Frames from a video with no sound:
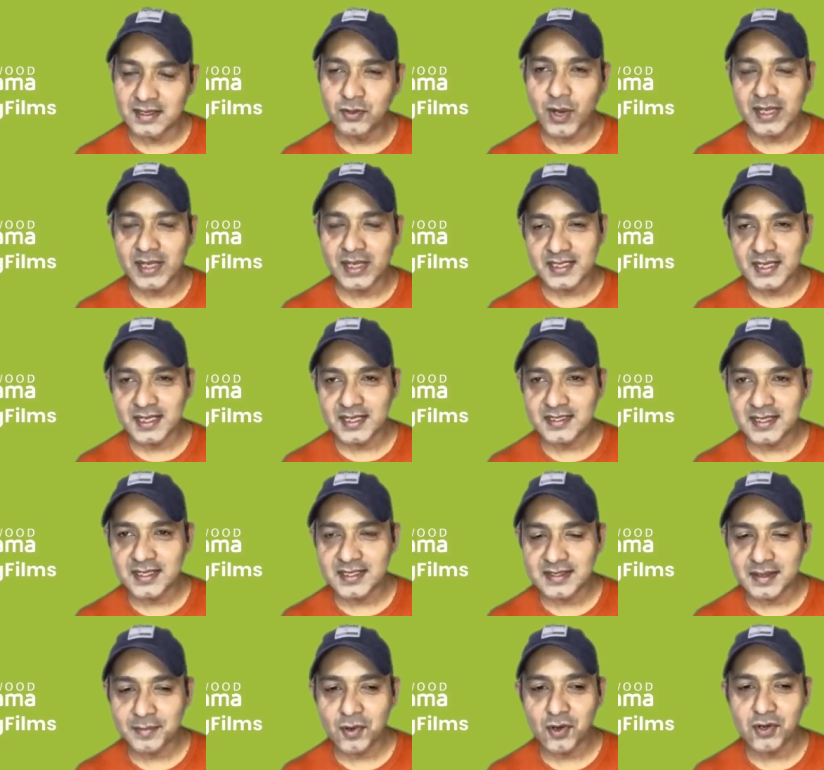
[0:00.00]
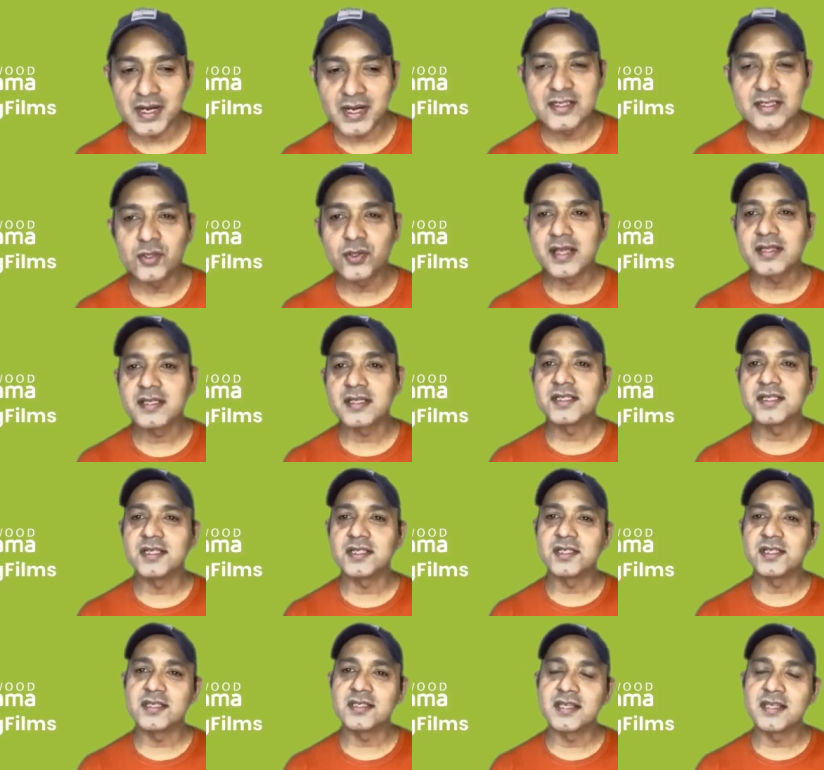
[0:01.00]
No, I think it's, it's come out nice. She,
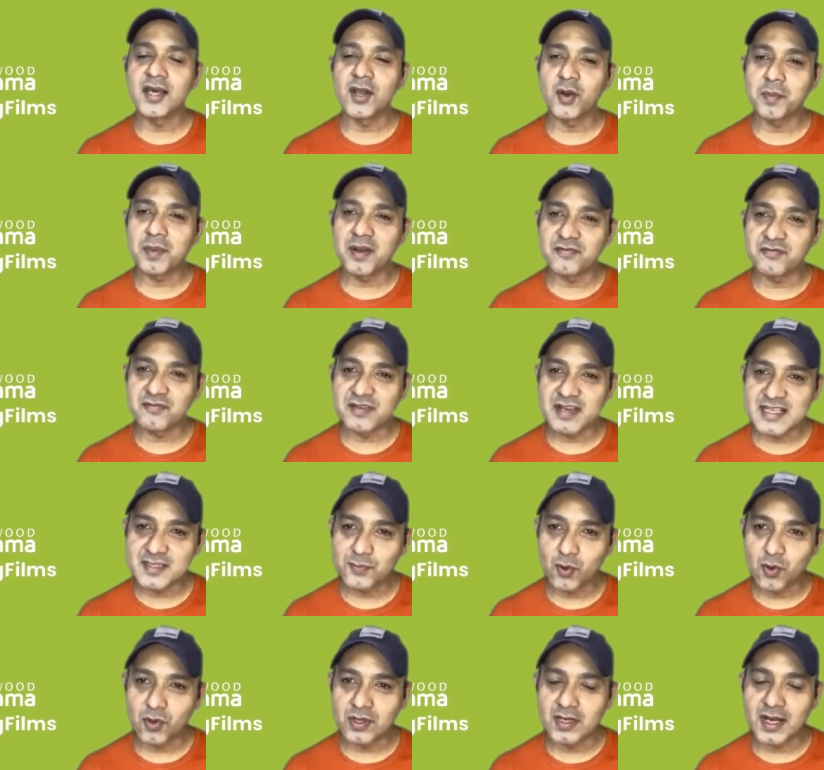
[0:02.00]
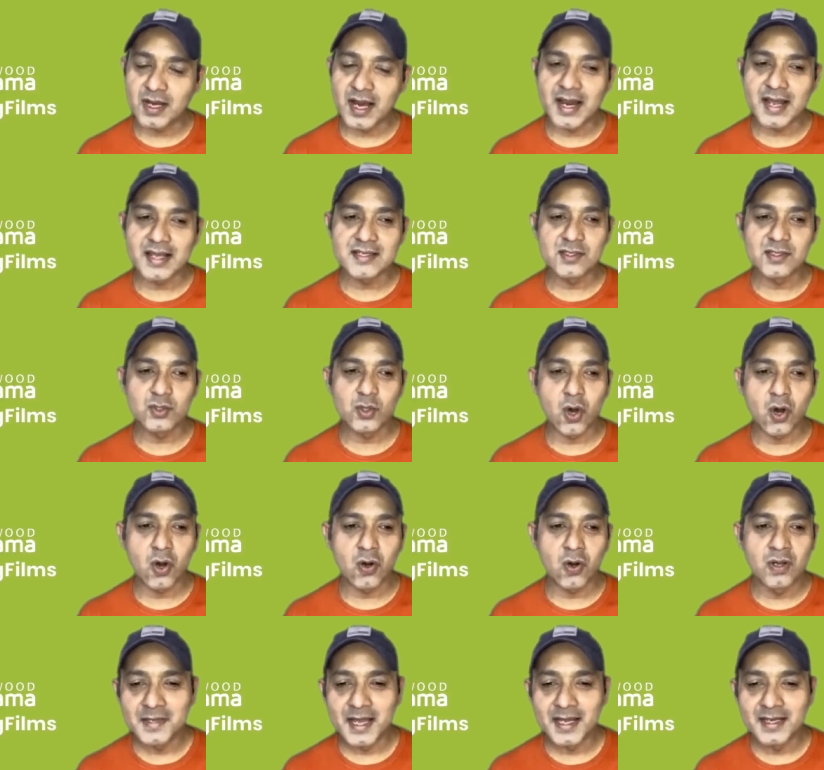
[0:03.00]
she's there on my Facebook and I
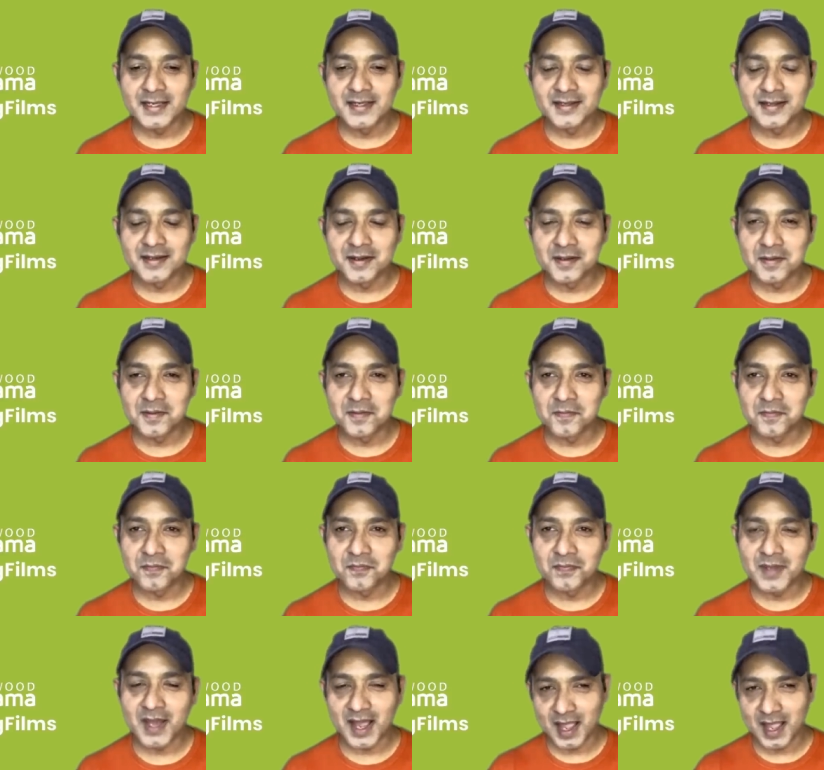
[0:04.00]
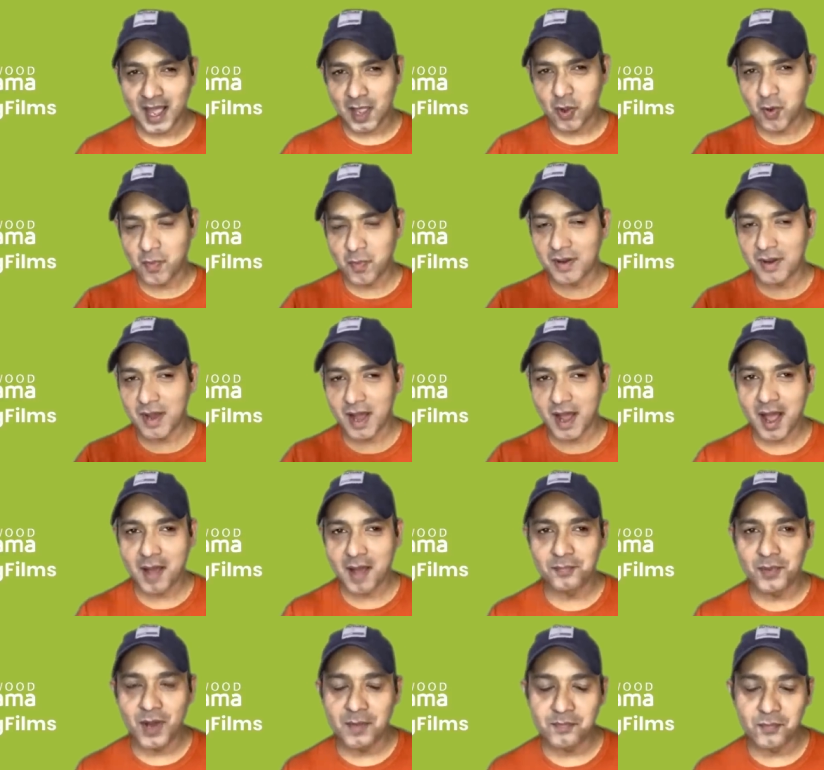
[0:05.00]
saw that, um, I, I hope her,
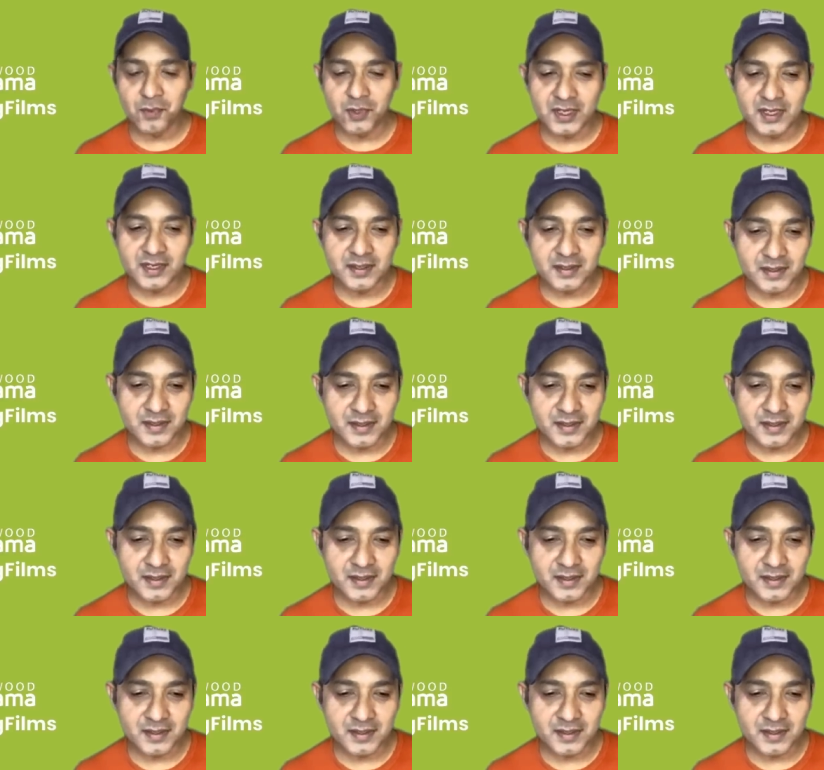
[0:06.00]
I'm, I'm putting